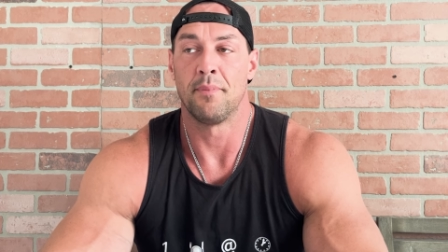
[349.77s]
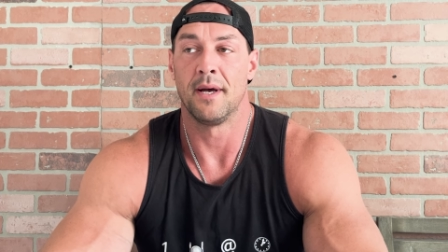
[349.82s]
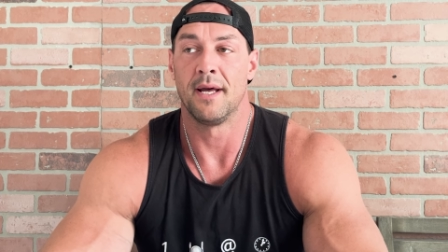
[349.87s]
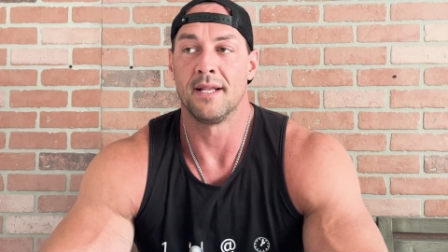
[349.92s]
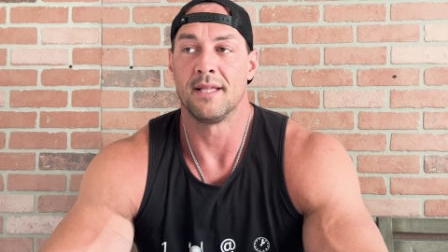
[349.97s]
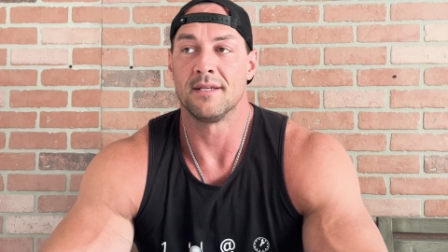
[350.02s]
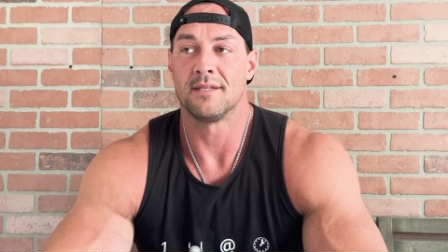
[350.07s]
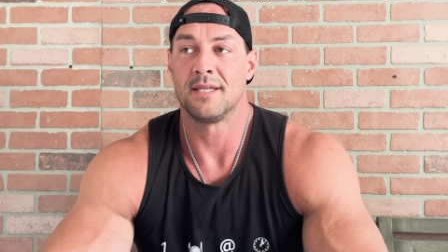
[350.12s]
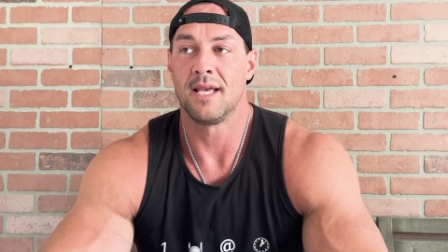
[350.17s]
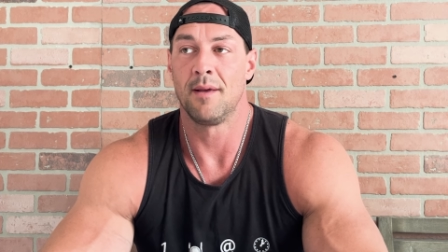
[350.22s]
But
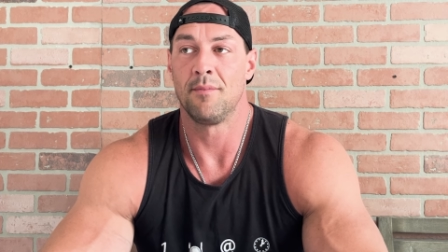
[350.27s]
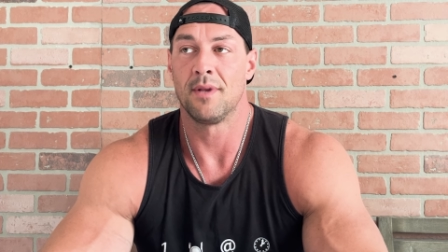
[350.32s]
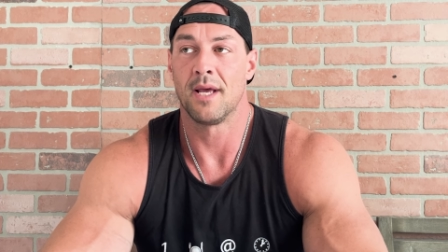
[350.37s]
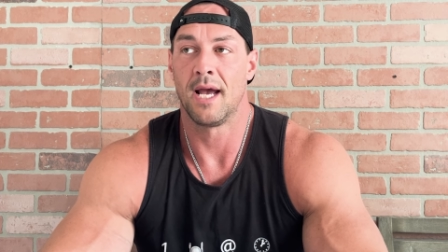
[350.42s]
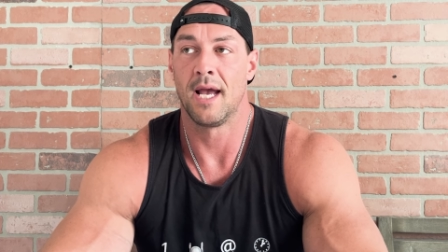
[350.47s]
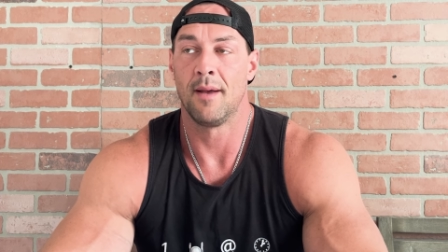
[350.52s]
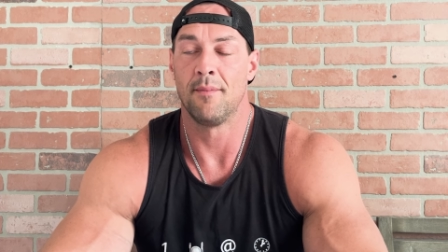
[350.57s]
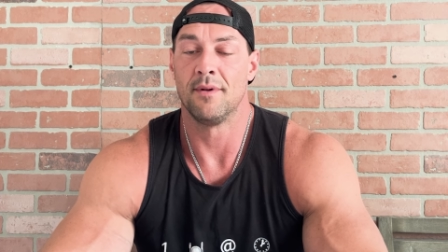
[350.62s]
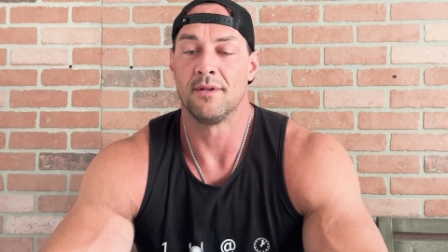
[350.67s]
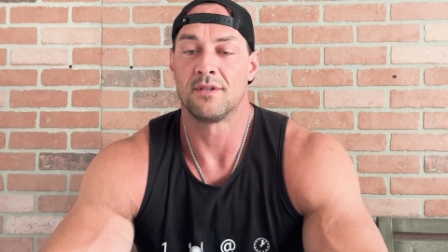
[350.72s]
at the same
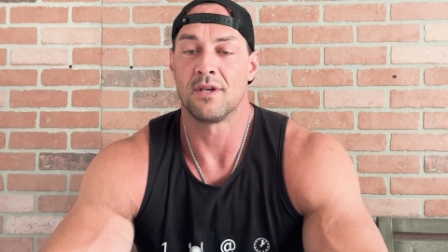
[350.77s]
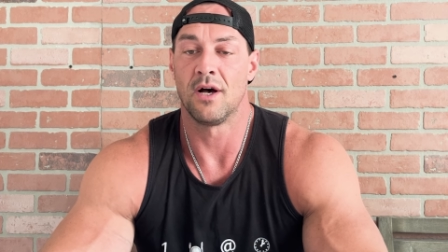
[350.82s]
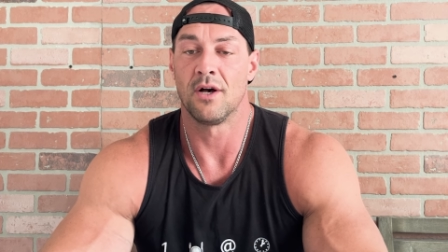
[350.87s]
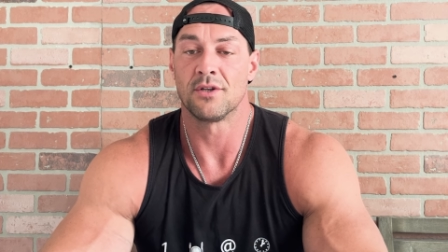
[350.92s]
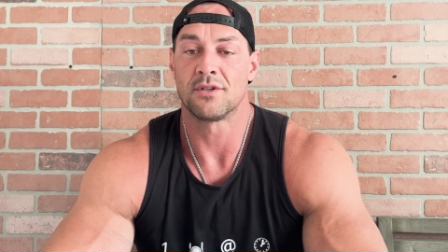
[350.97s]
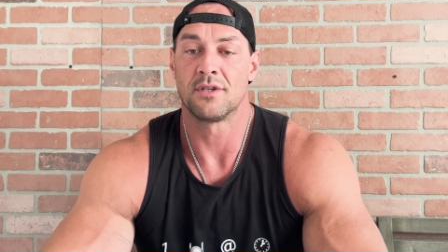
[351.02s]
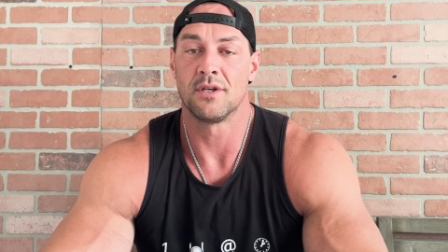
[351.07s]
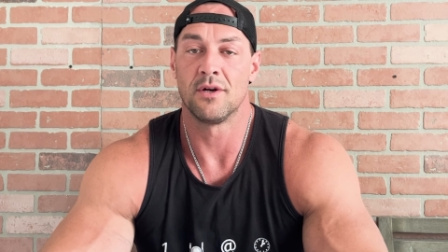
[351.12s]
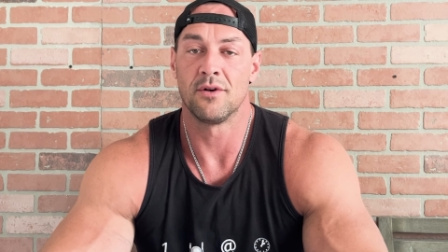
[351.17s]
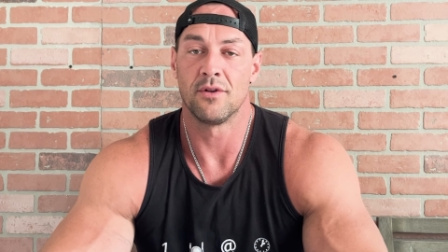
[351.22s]
time, it's
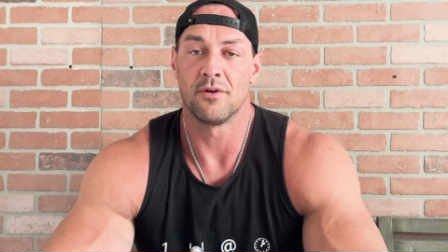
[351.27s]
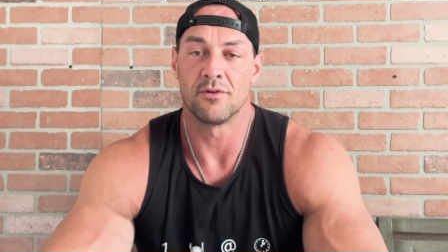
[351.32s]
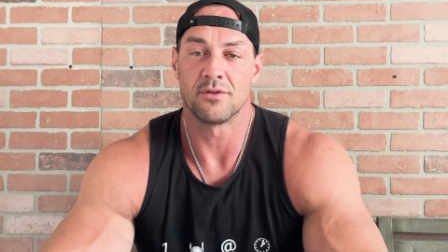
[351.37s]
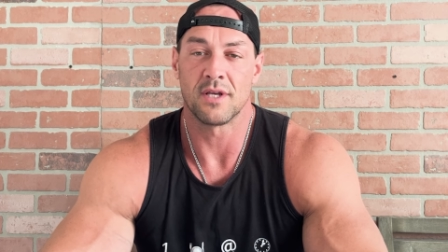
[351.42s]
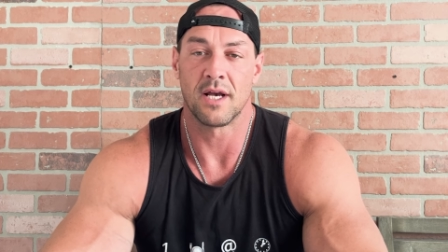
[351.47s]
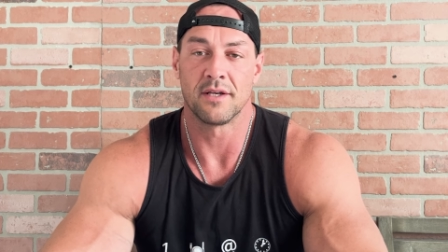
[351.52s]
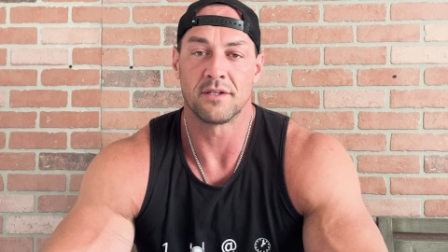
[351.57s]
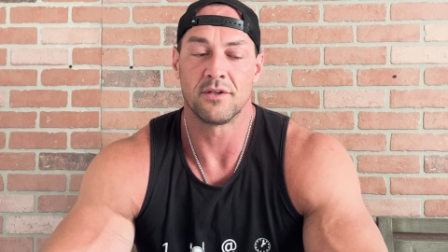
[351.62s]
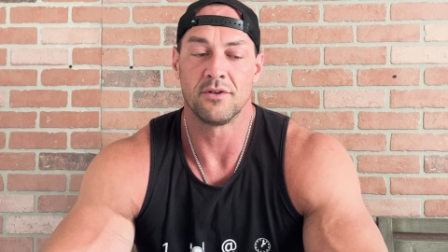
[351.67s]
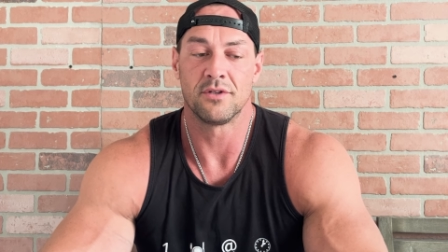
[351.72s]
also, there's
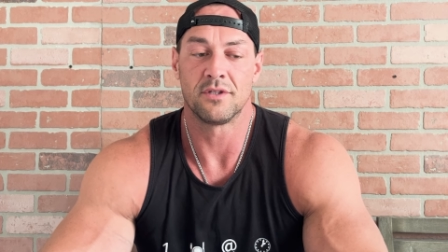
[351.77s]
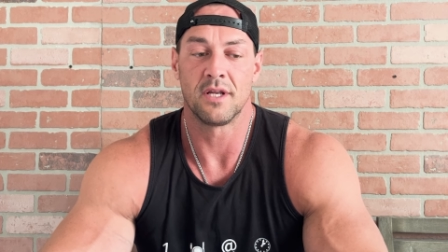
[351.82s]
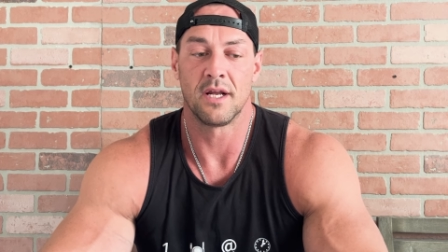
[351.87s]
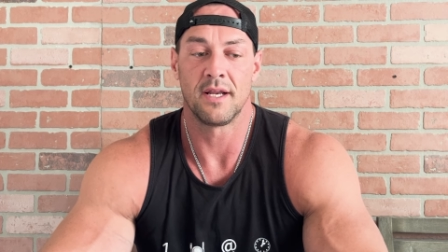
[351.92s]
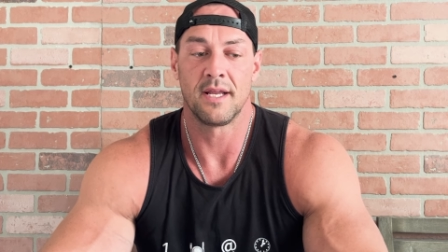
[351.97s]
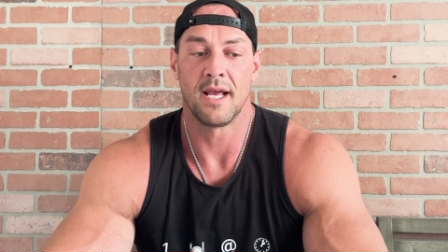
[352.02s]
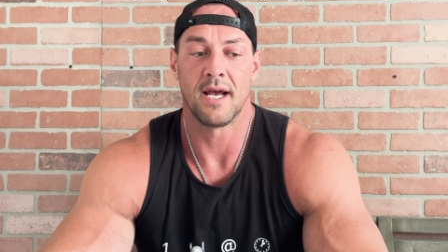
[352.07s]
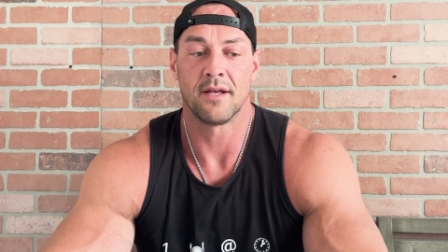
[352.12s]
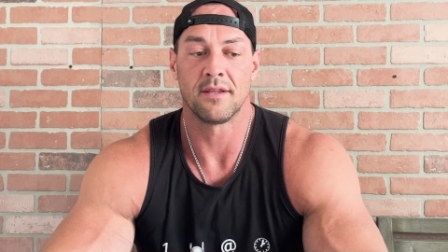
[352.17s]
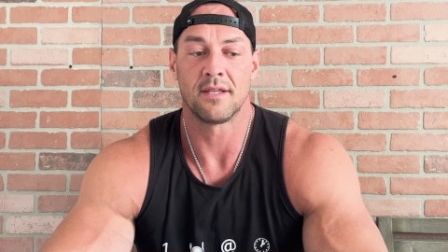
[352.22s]
also a
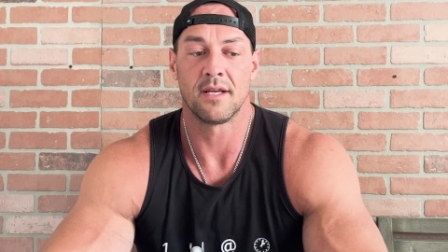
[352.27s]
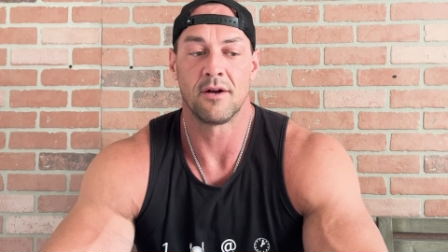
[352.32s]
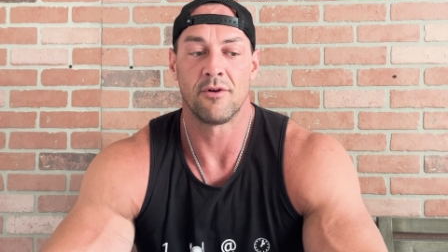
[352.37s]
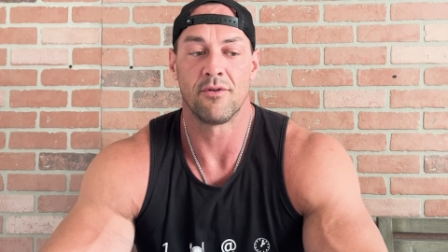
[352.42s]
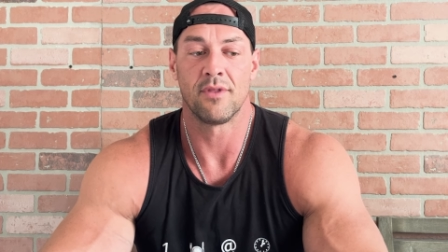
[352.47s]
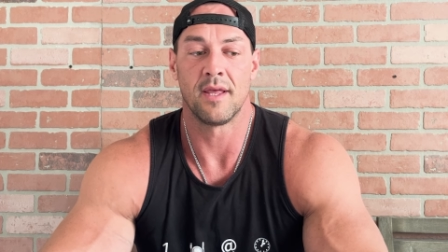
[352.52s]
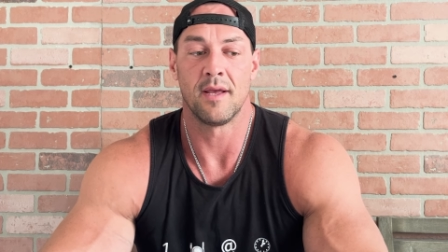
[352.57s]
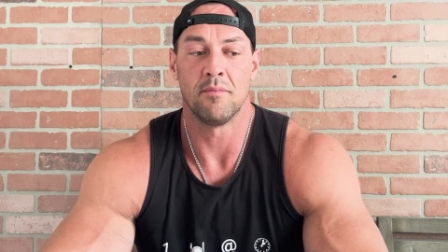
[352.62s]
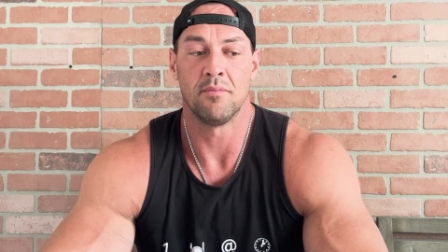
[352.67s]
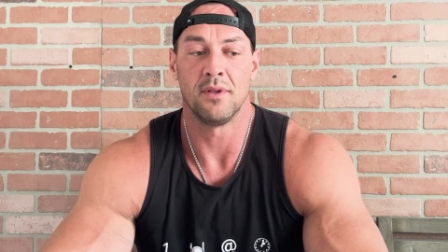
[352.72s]
study out there
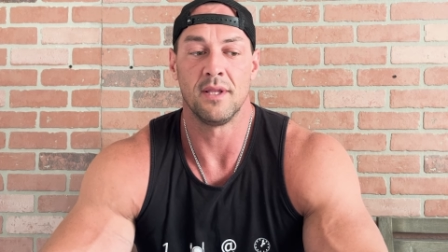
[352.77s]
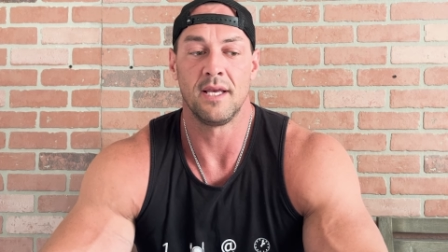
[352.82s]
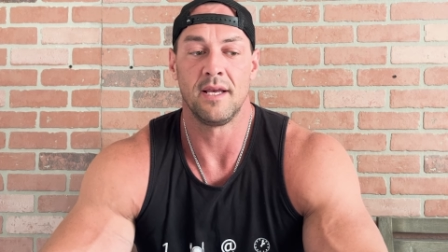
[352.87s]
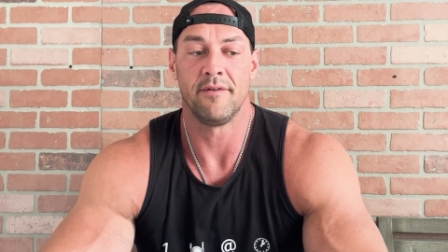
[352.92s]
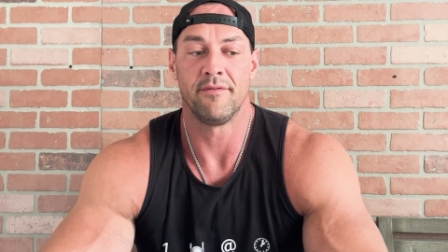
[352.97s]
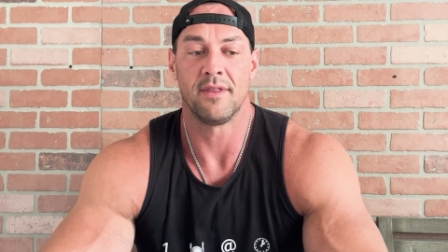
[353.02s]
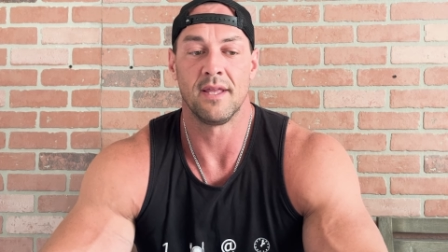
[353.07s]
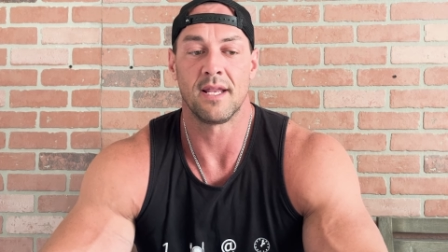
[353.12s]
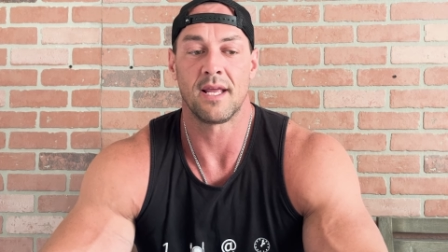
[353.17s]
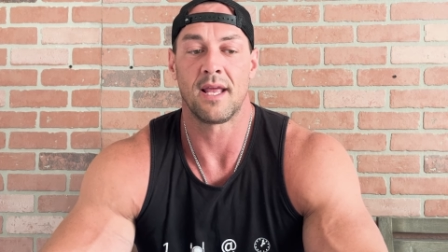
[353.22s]
where they
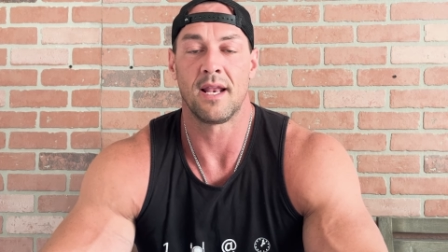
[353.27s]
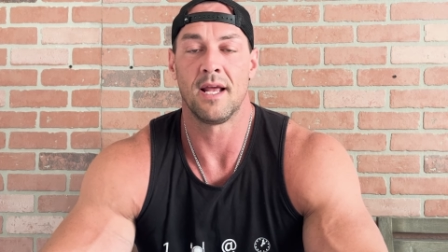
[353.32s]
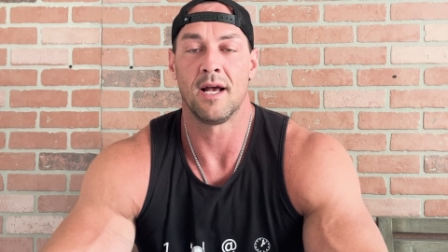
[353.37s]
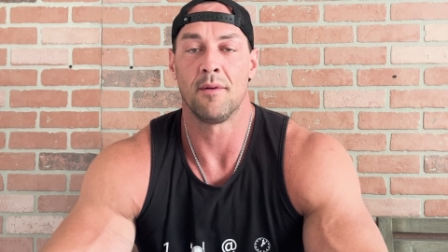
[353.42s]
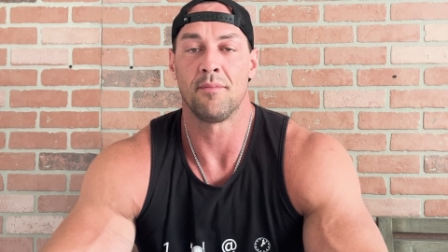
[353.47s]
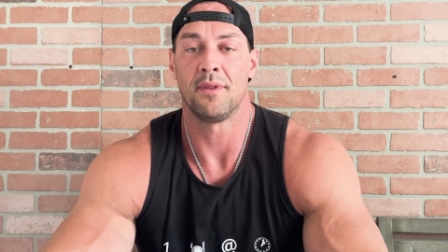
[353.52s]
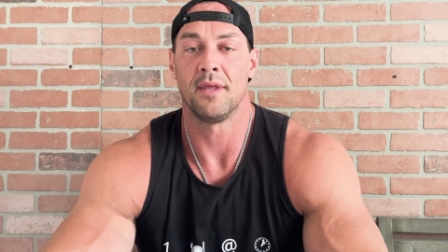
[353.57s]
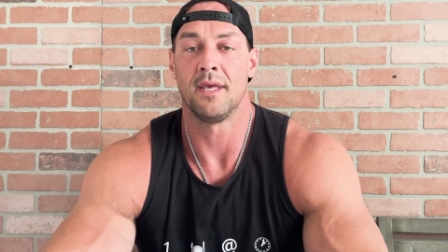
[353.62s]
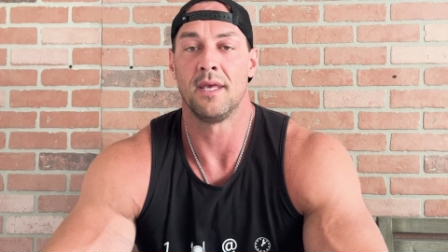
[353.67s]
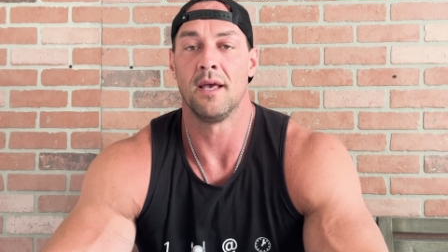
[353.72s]
believe that it can
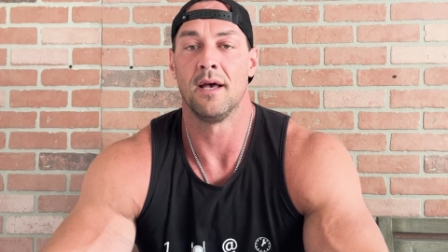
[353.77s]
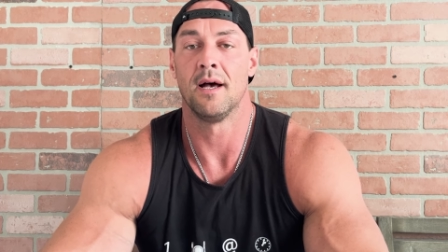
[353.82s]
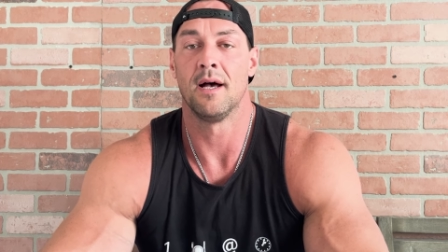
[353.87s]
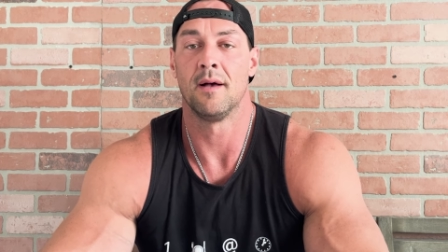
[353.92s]
help the